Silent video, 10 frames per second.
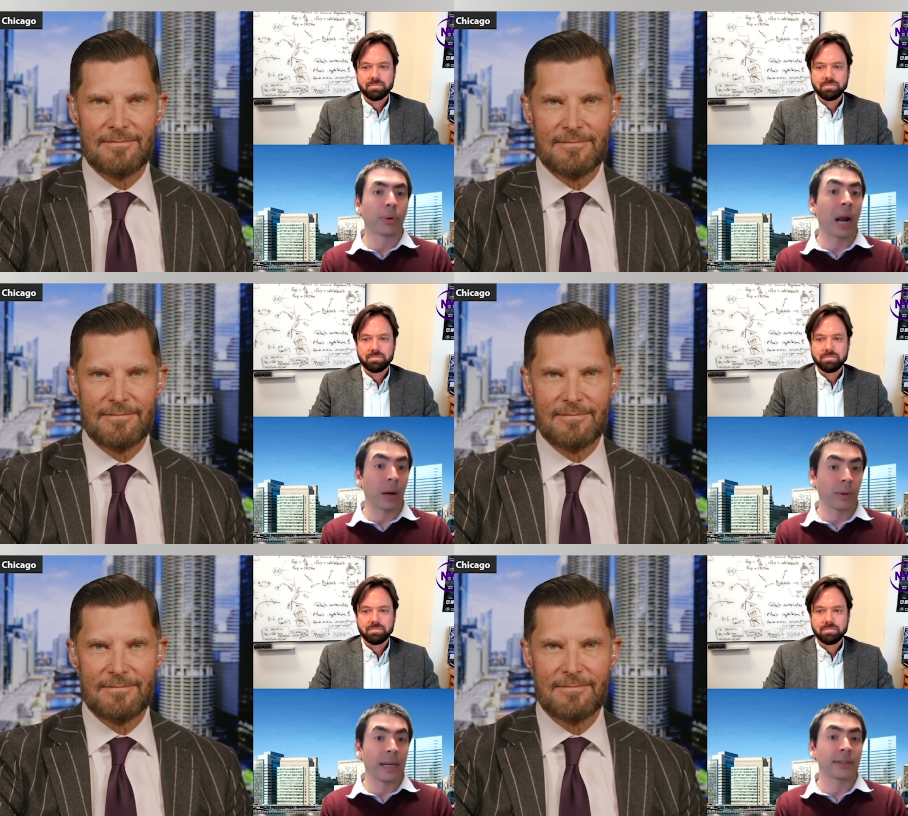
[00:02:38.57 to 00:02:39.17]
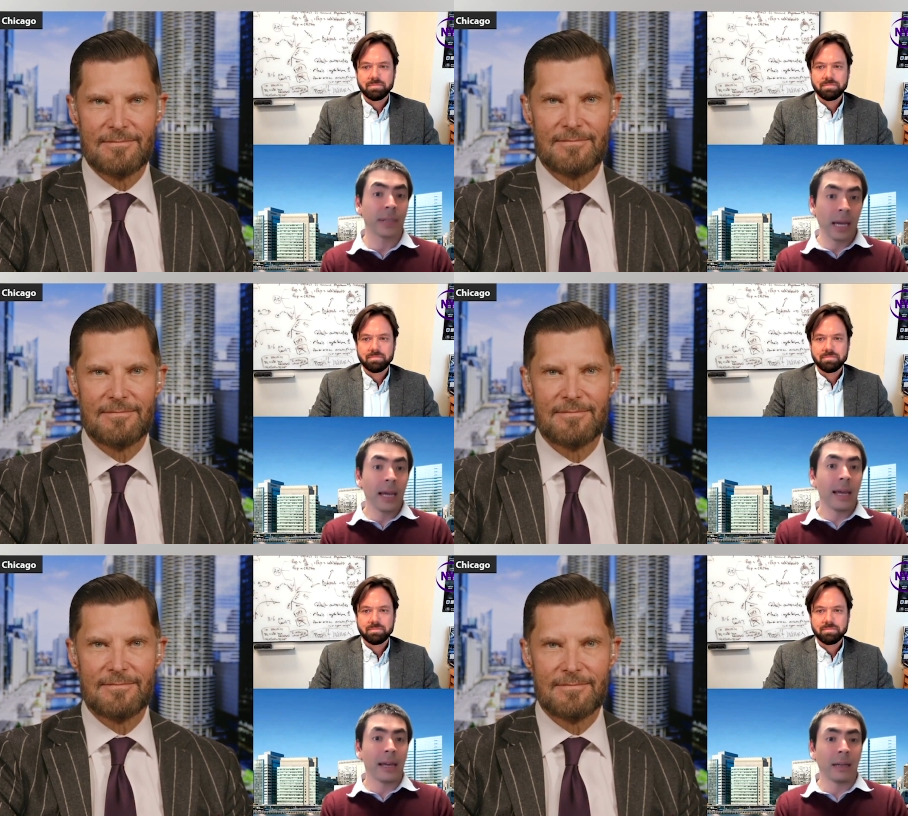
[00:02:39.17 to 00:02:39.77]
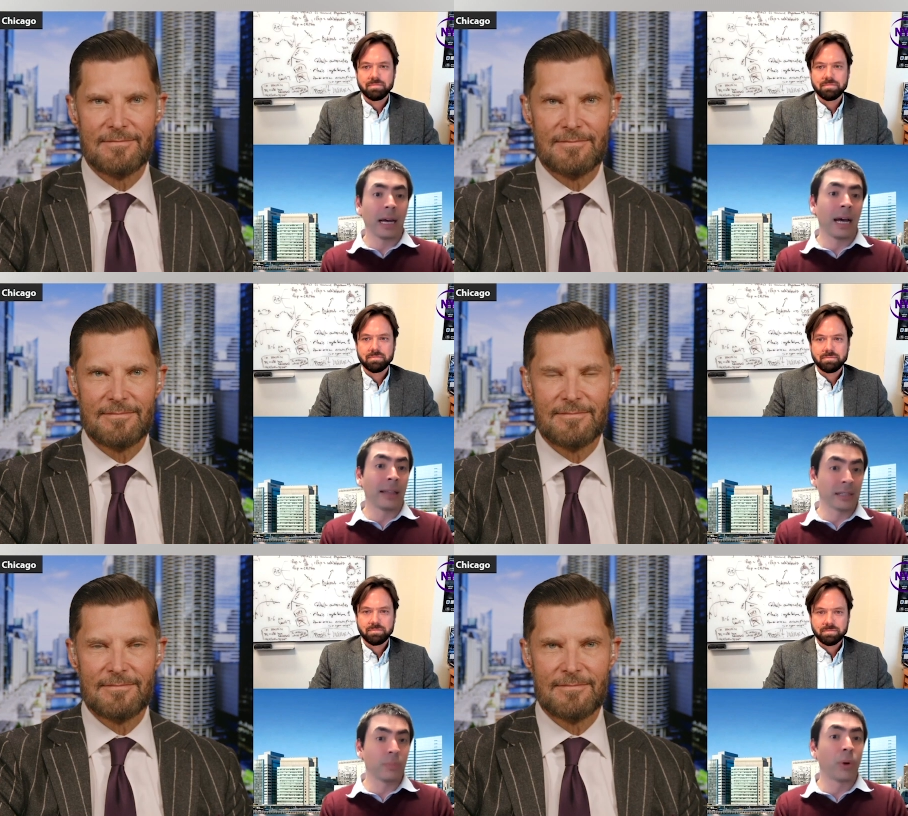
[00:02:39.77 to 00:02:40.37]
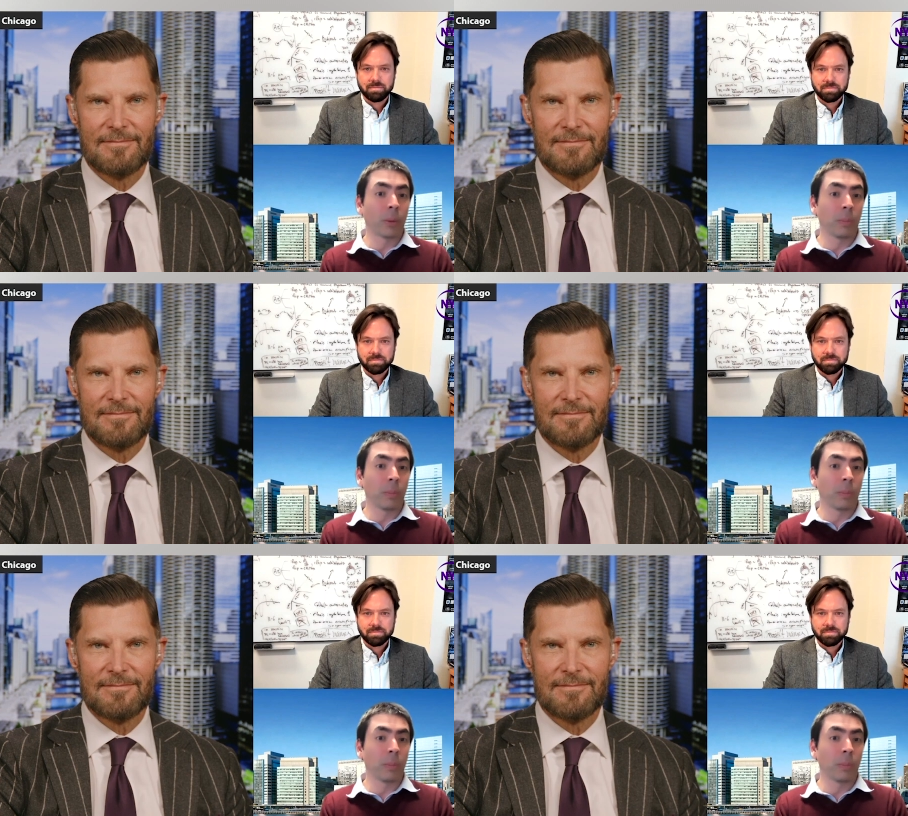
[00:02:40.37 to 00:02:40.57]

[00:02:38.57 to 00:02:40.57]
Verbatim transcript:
Speaker 1: progress in uh, this more